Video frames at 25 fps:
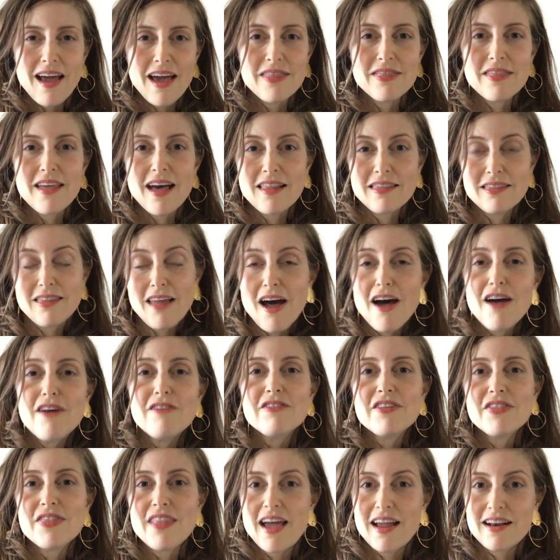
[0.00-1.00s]
and that
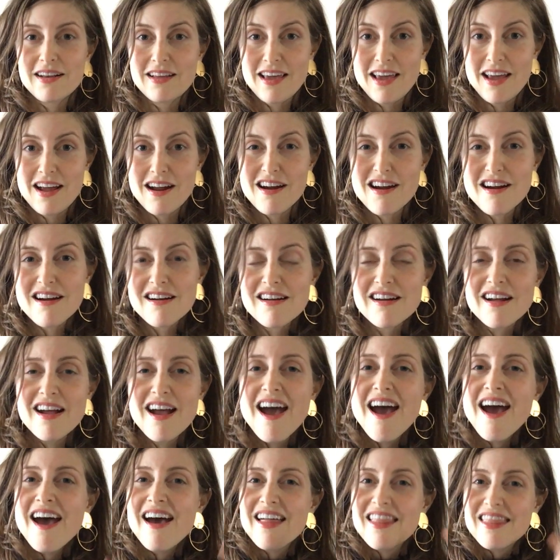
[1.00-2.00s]
love and that care,
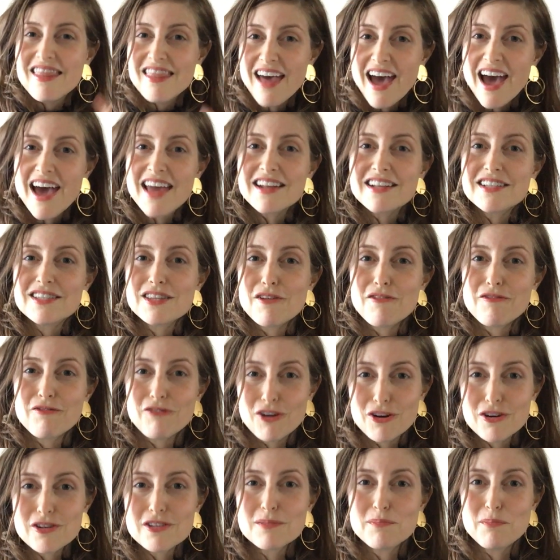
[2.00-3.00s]
that is the
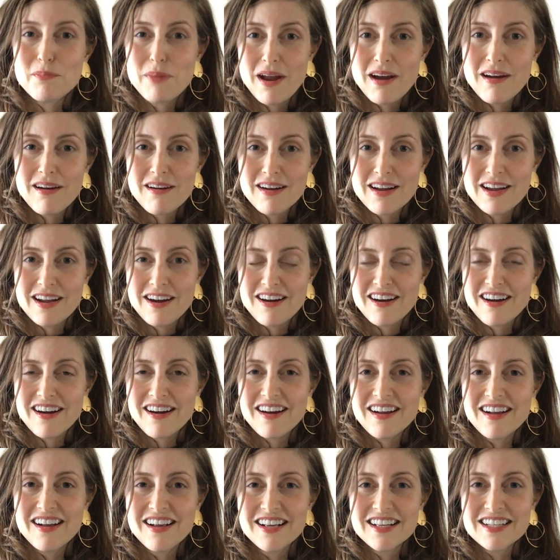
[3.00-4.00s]
first barrier